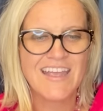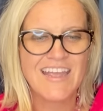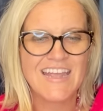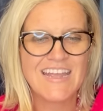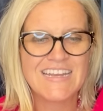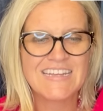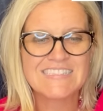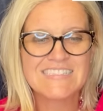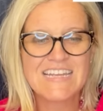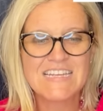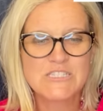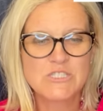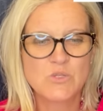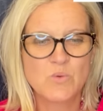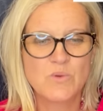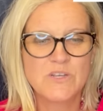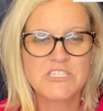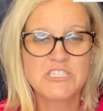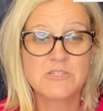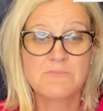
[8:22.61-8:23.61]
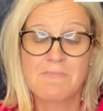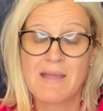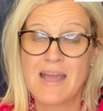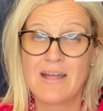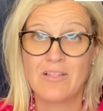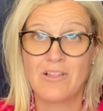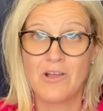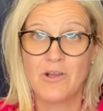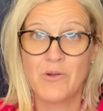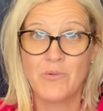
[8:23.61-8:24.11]
It is a
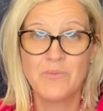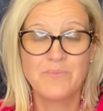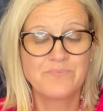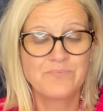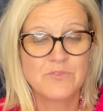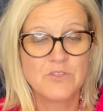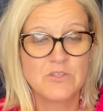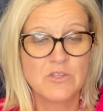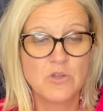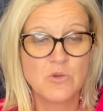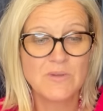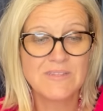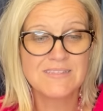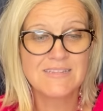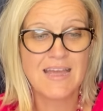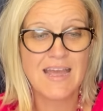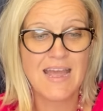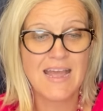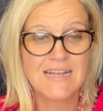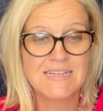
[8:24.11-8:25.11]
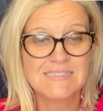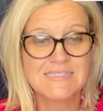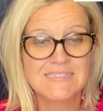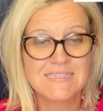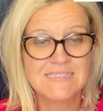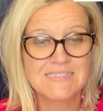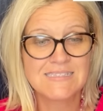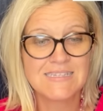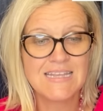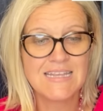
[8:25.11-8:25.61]
Squishmallow, new with tags,
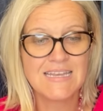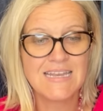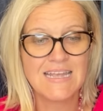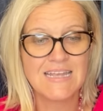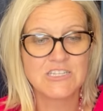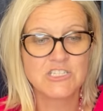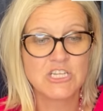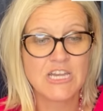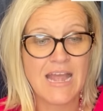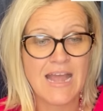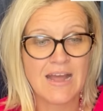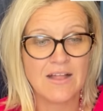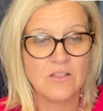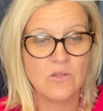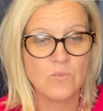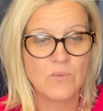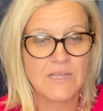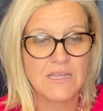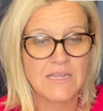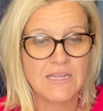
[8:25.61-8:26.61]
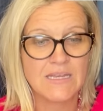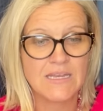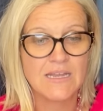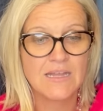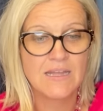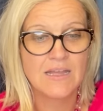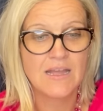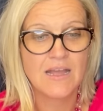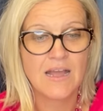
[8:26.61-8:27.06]
16 inch Halloween.